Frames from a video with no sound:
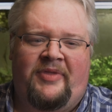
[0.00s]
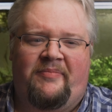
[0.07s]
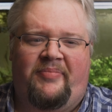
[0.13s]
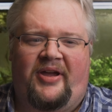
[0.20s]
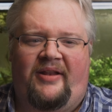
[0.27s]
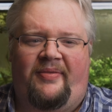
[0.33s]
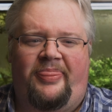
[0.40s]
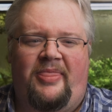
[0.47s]

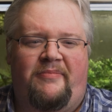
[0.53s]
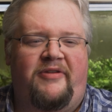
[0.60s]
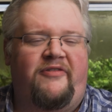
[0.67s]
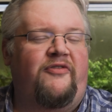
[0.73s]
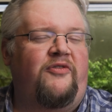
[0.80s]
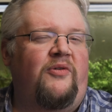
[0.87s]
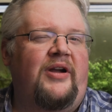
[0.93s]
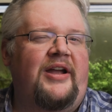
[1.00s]
But
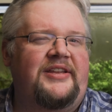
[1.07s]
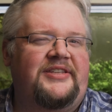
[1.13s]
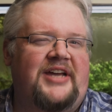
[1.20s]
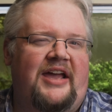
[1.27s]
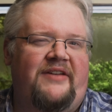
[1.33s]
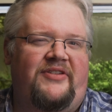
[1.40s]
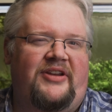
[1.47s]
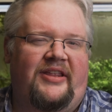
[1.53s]
before I
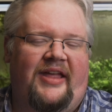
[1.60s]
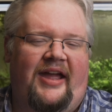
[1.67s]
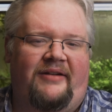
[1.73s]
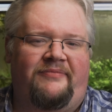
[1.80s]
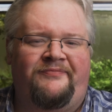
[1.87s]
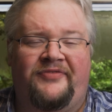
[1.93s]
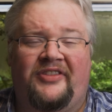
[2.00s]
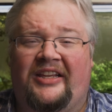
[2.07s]
dive into that,